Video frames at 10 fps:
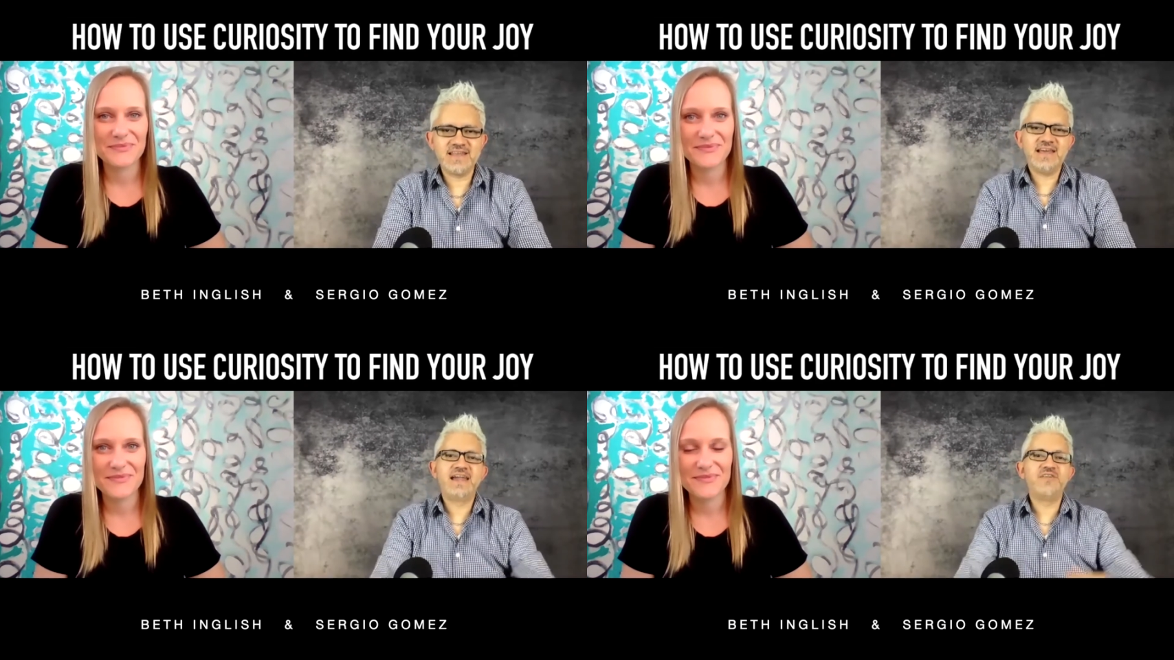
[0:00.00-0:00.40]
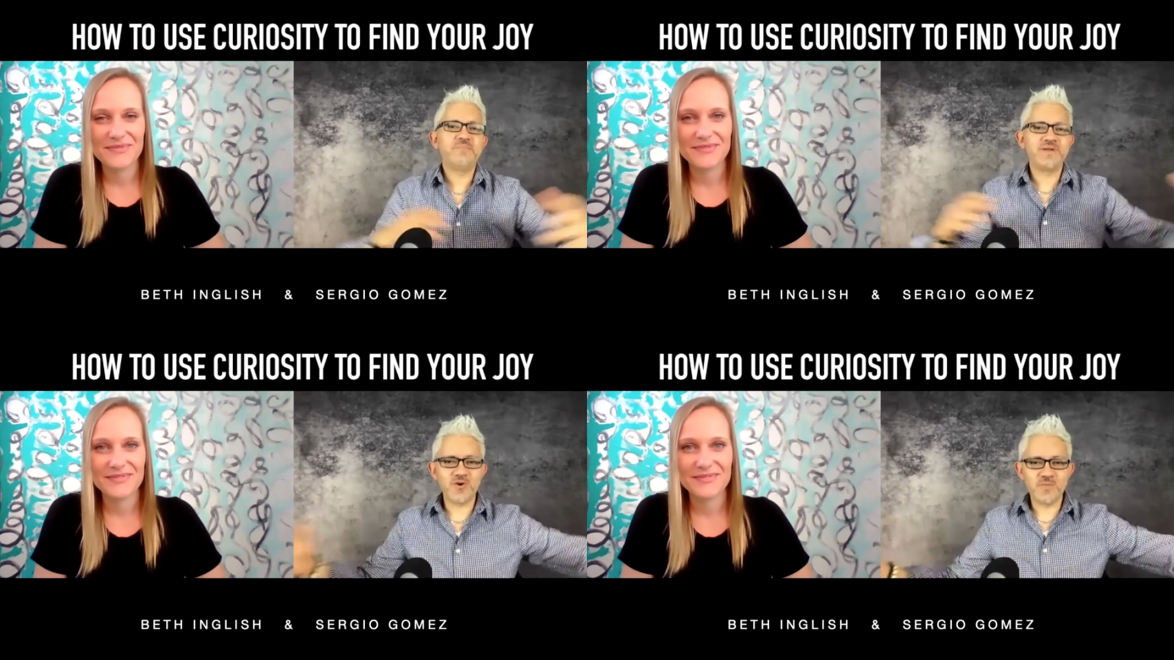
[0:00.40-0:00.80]
Speaker 1: an
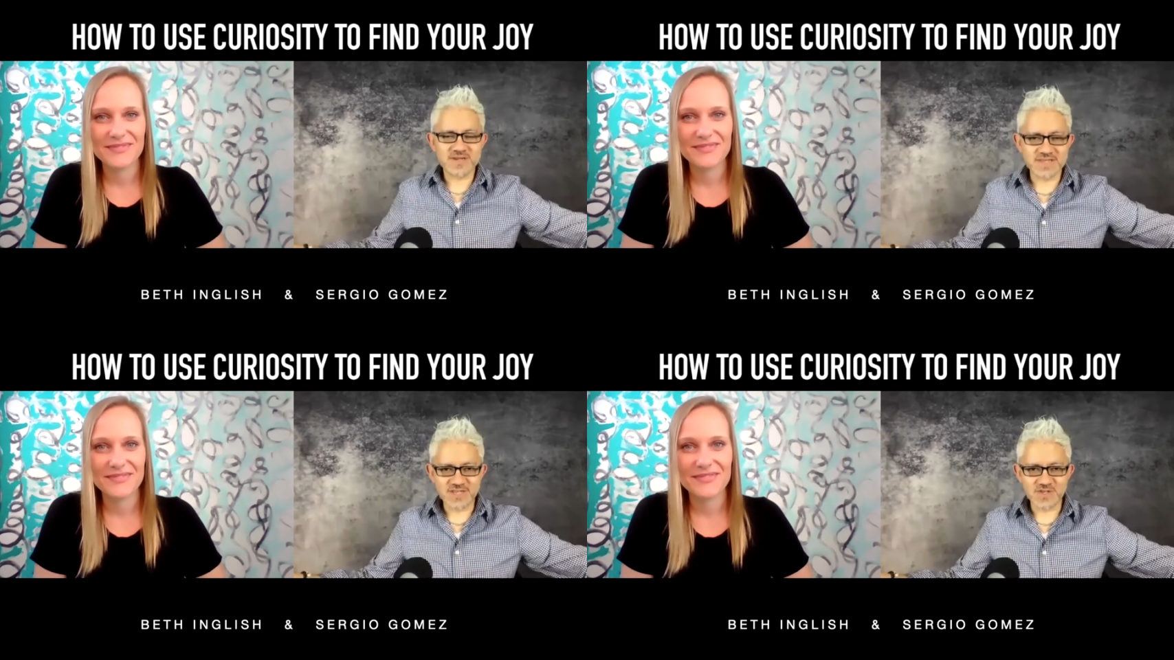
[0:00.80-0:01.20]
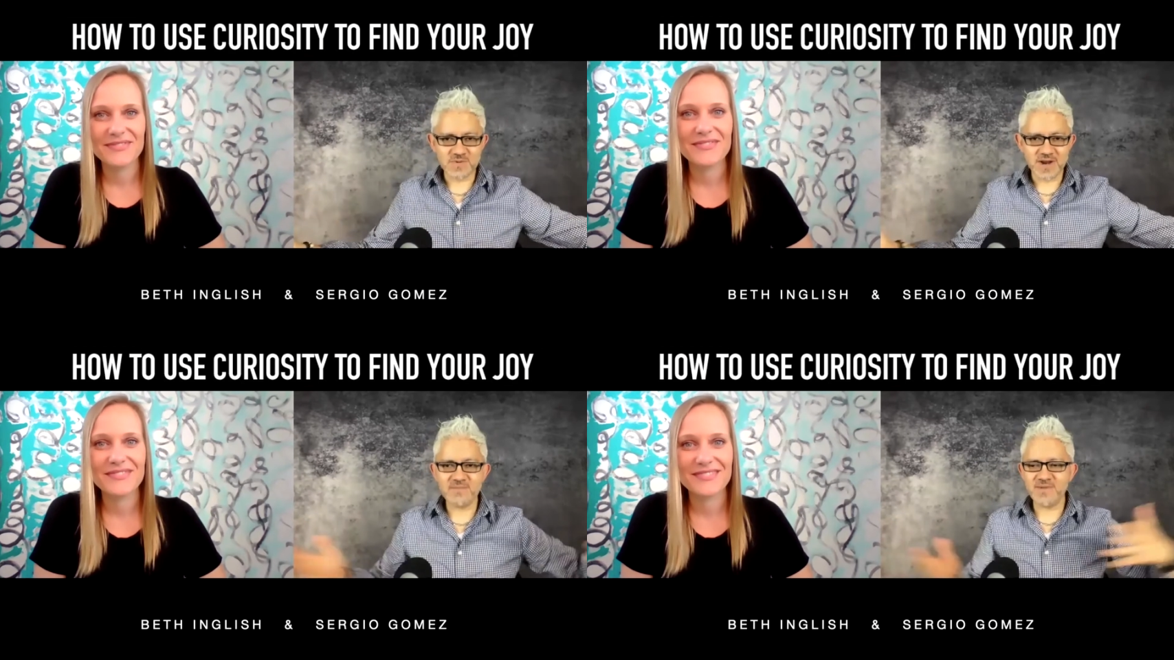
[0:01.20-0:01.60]
open conversation
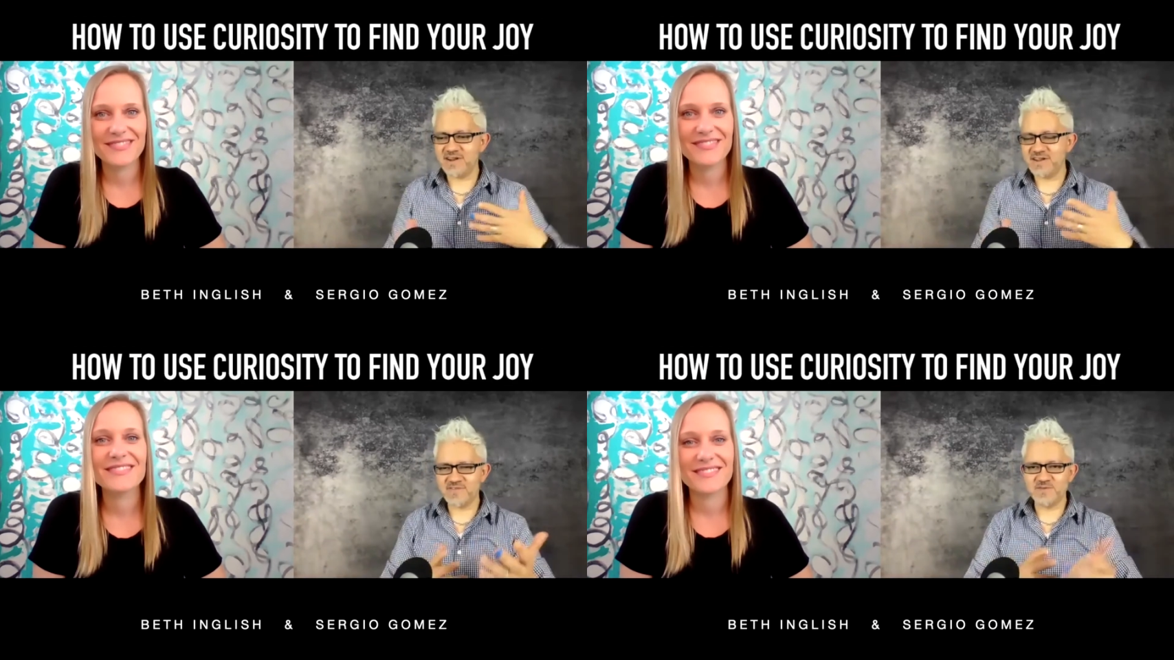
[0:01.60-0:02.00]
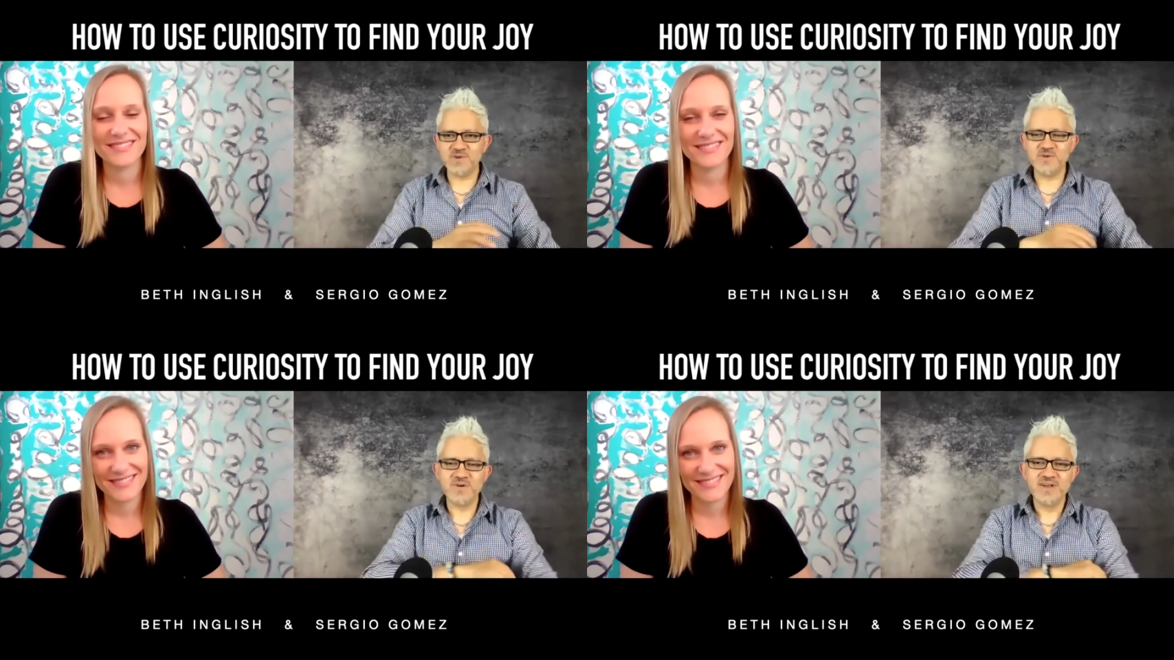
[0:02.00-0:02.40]
where I'm learning from
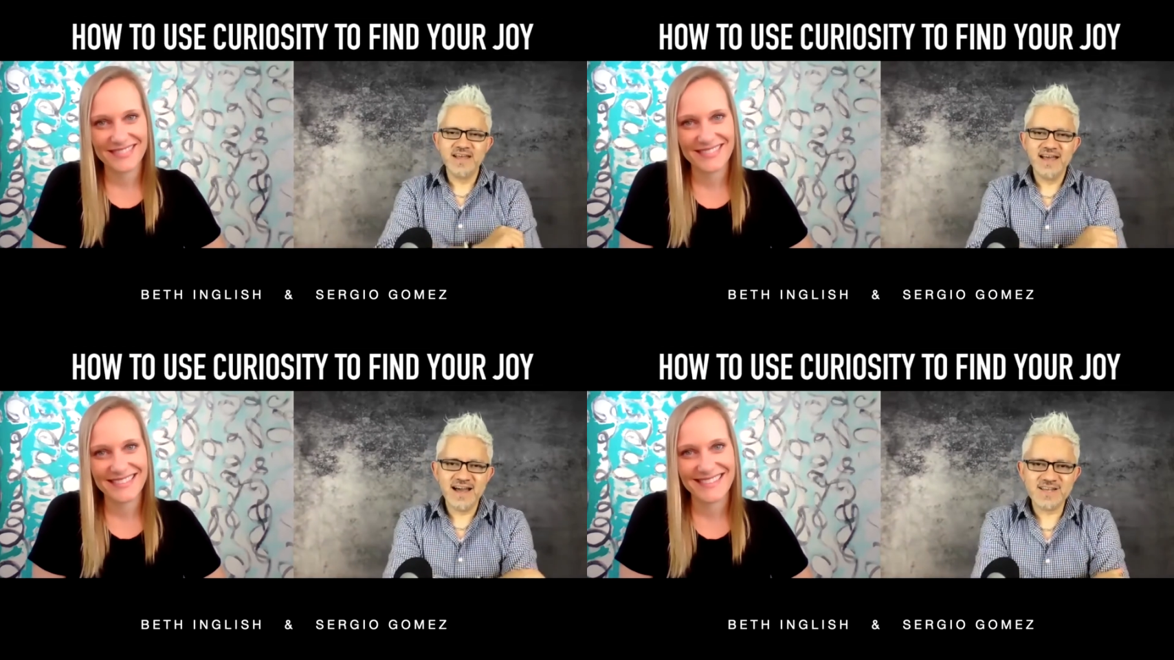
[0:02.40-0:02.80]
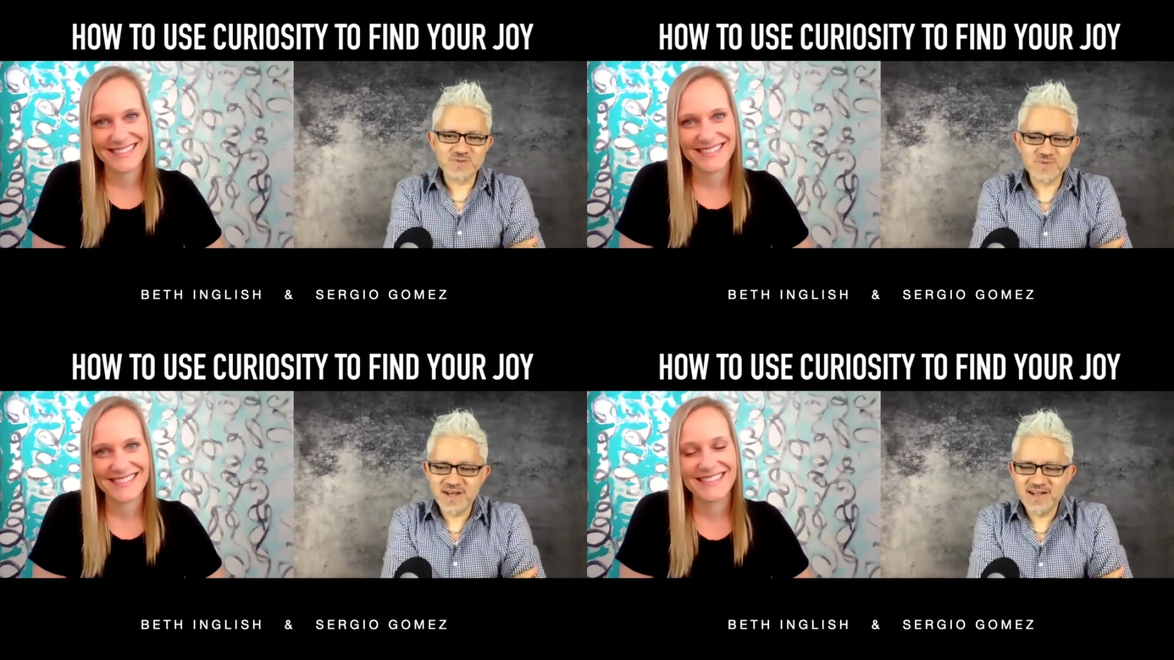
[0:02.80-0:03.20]
you as
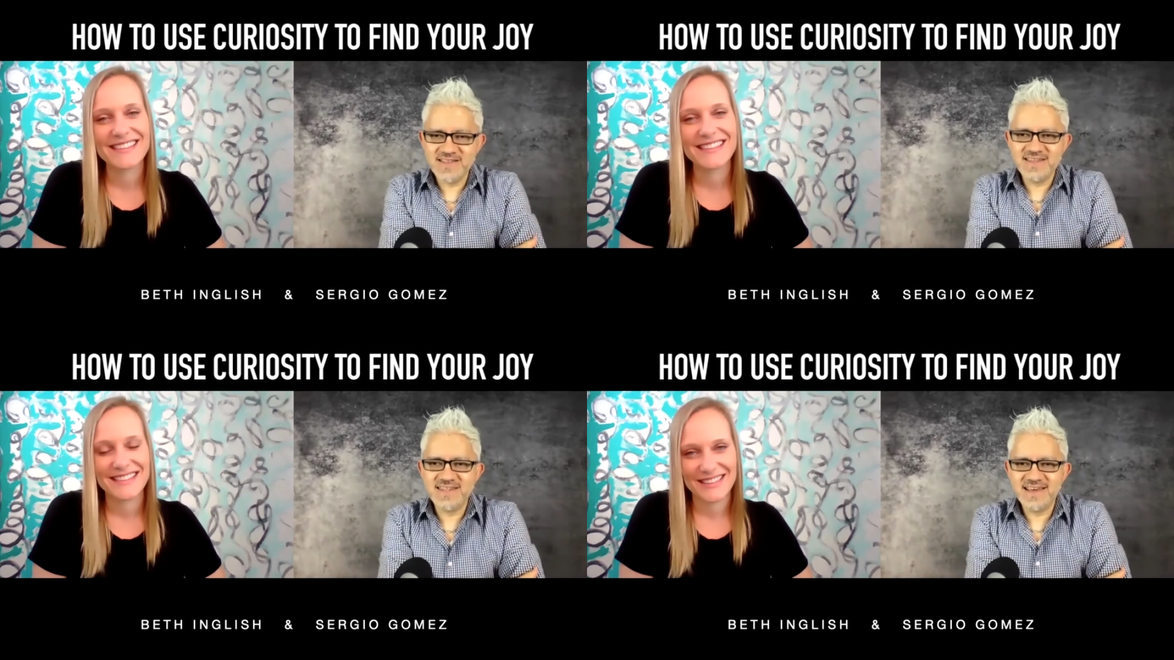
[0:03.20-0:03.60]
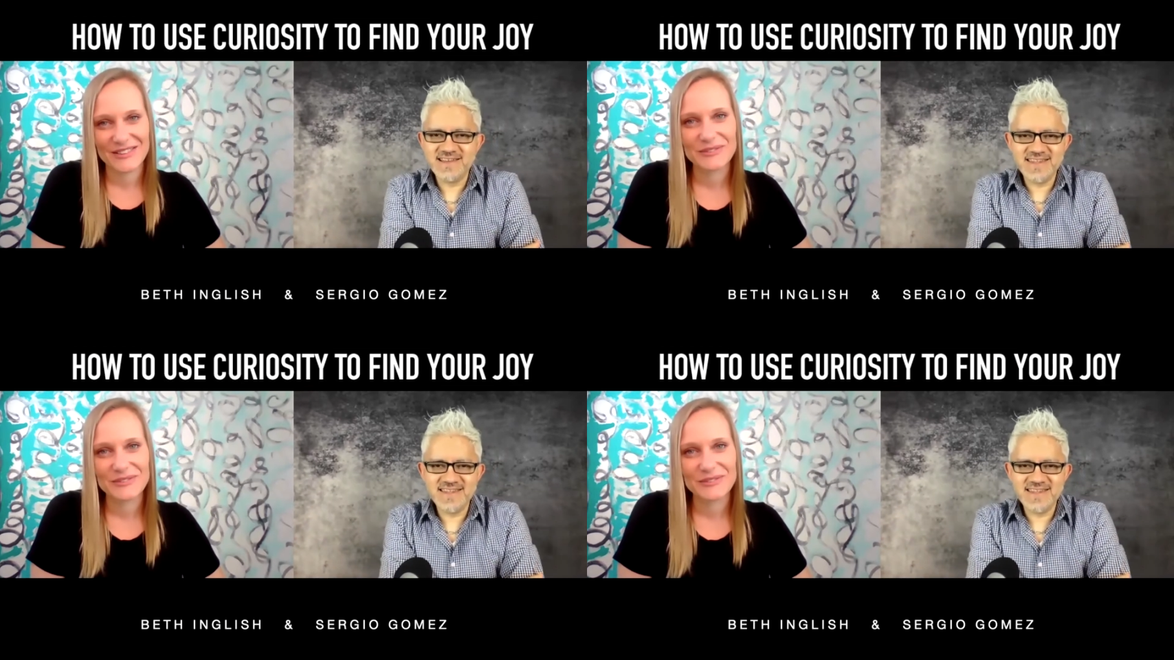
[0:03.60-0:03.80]
well and uh,